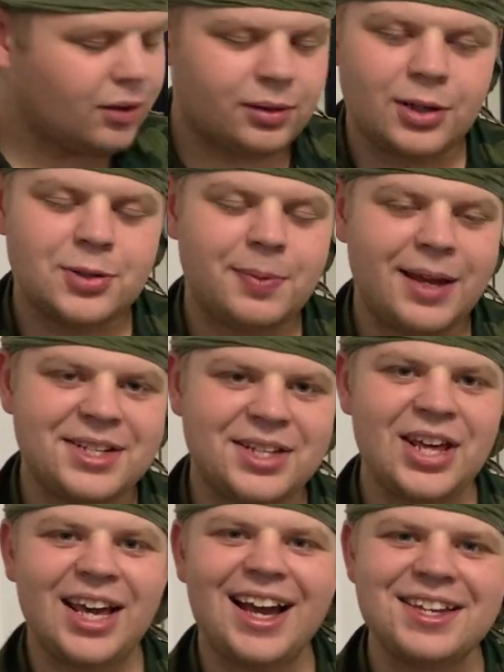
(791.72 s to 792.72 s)
touch base
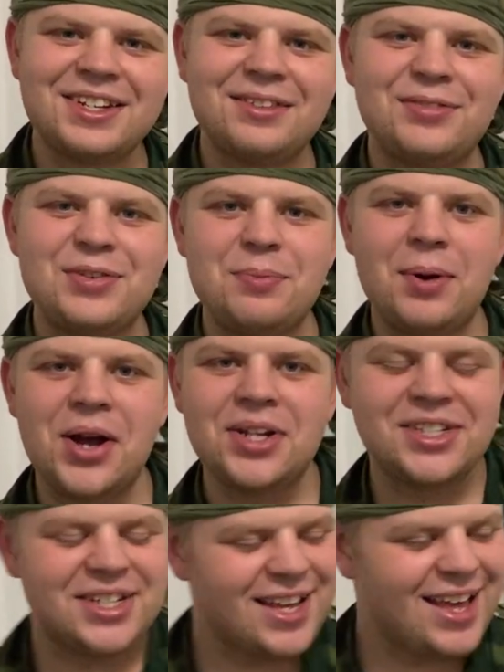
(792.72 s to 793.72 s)
with you guys in a few
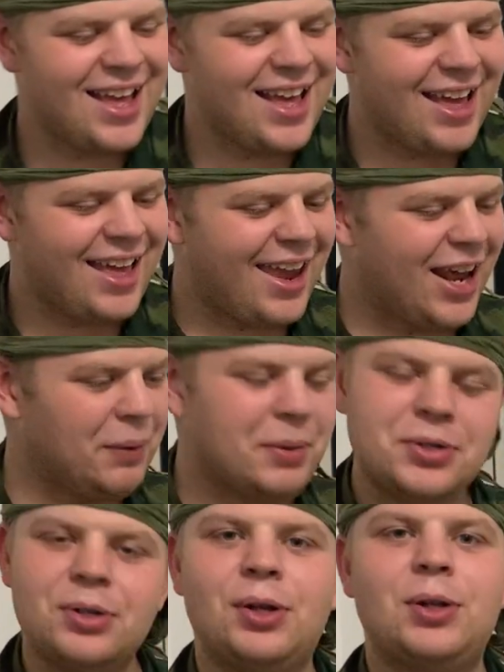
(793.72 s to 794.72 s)
months, and I'll be
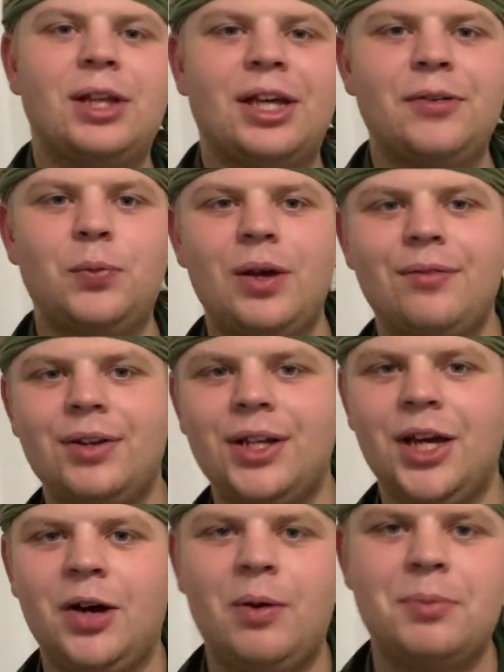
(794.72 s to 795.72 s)
sure to do the giveaway video.